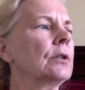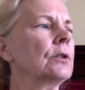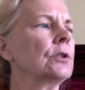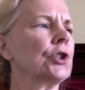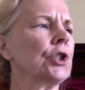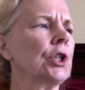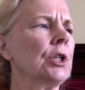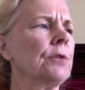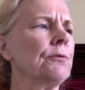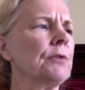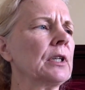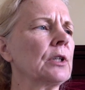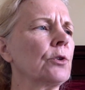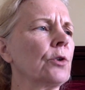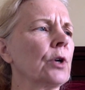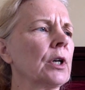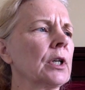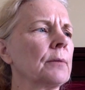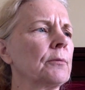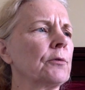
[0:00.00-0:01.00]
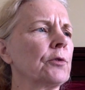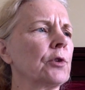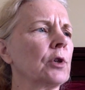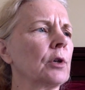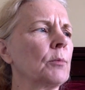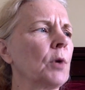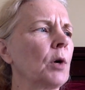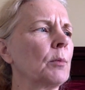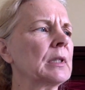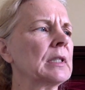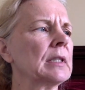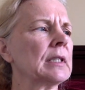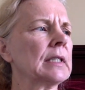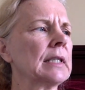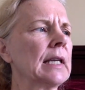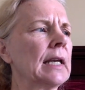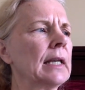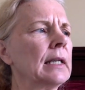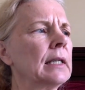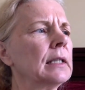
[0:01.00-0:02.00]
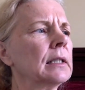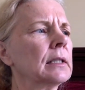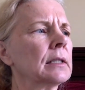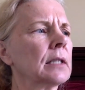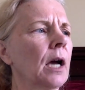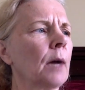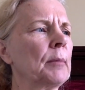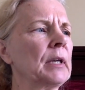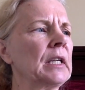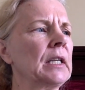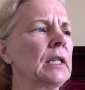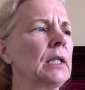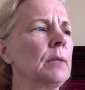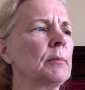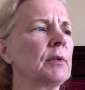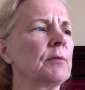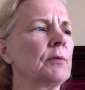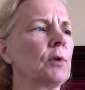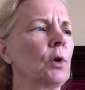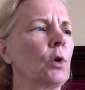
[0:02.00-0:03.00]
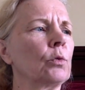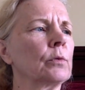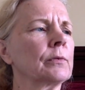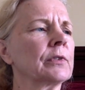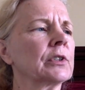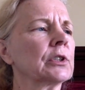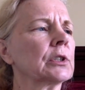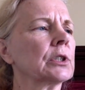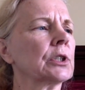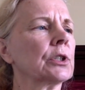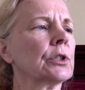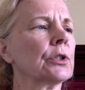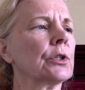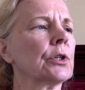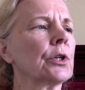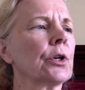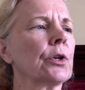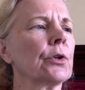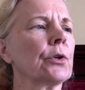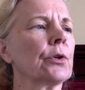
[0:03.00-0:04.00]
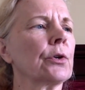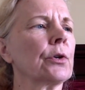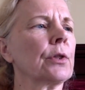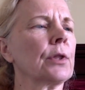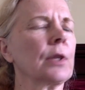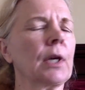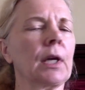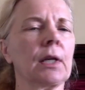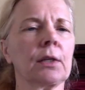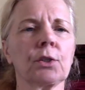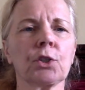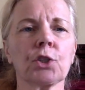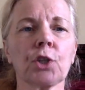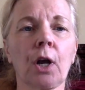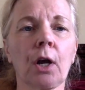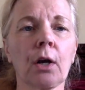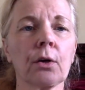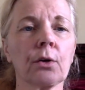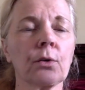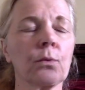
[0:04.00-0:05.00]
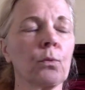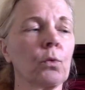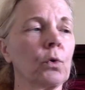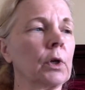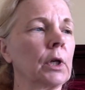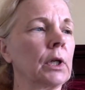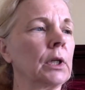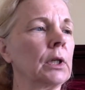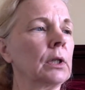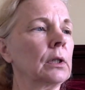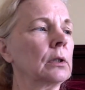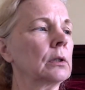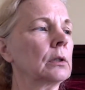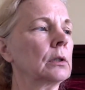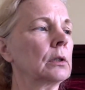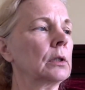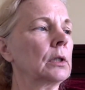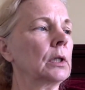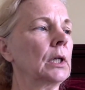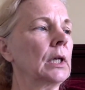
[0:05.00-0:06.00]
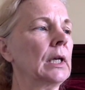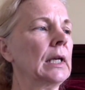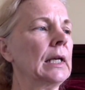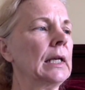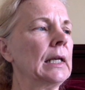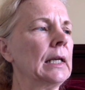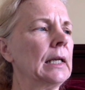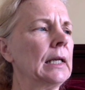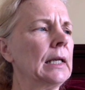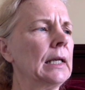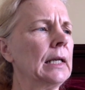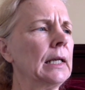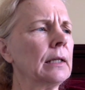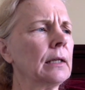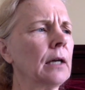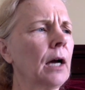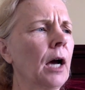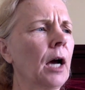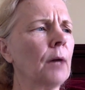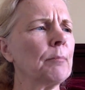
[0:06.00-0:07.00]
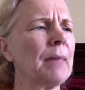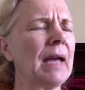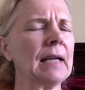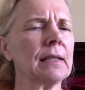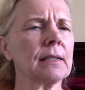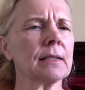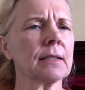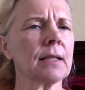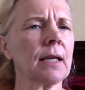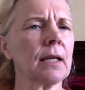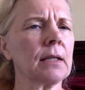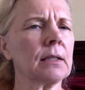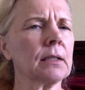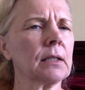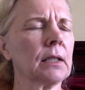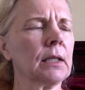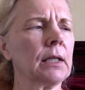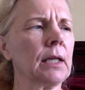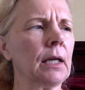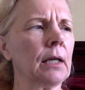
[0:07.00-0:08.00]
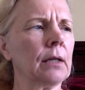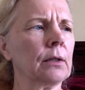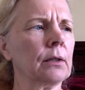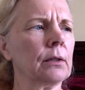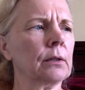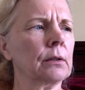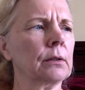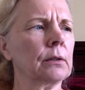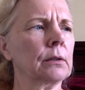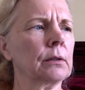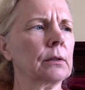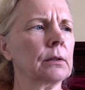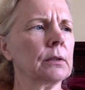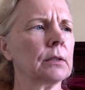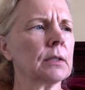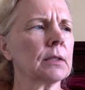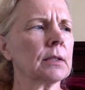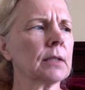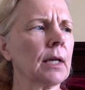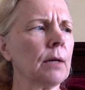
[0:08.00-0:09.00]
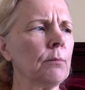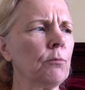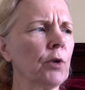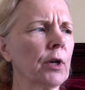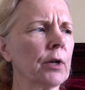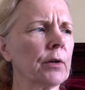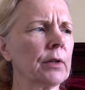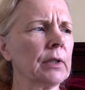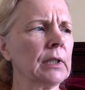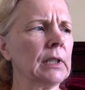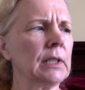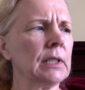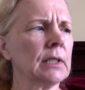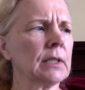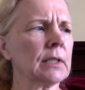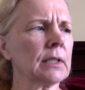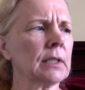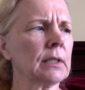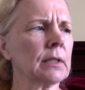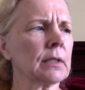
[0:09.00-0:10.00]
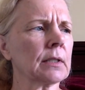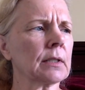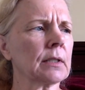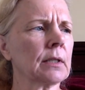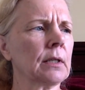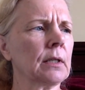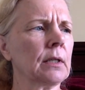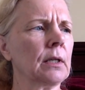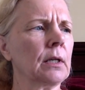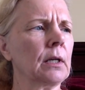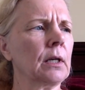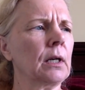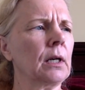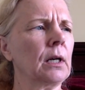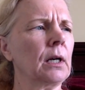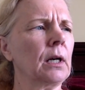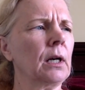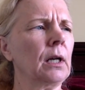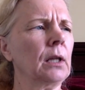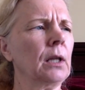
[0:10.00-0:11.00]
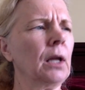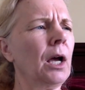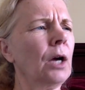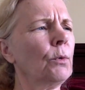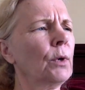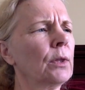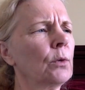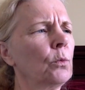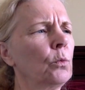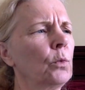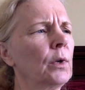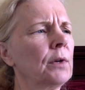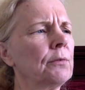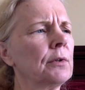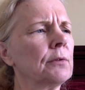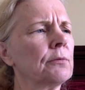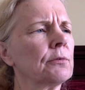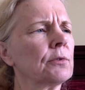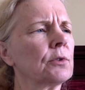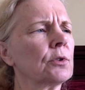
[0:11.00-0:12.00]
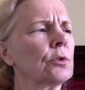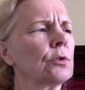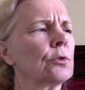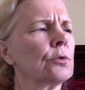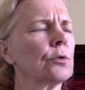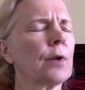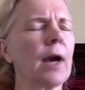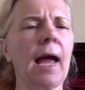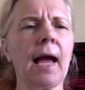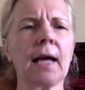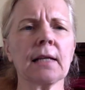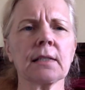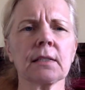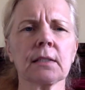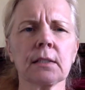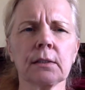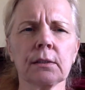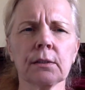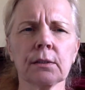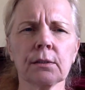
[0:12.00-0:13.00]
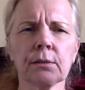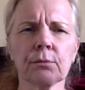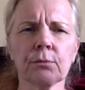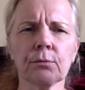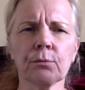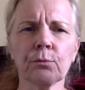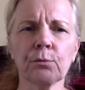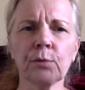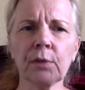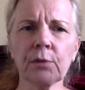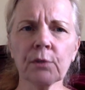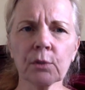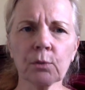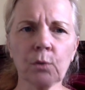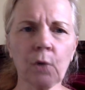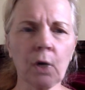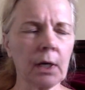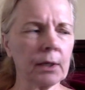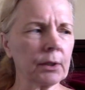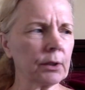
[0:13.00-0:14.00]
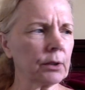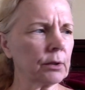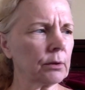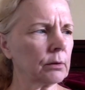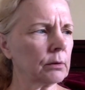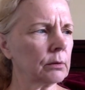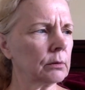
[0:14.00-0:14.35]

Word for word: Chief ignored him for a moment, standing atop a heap of overturned earth and charred wood. He'd caught Matt's scent again somewhere in the distance, along with a whiff of grass and river water.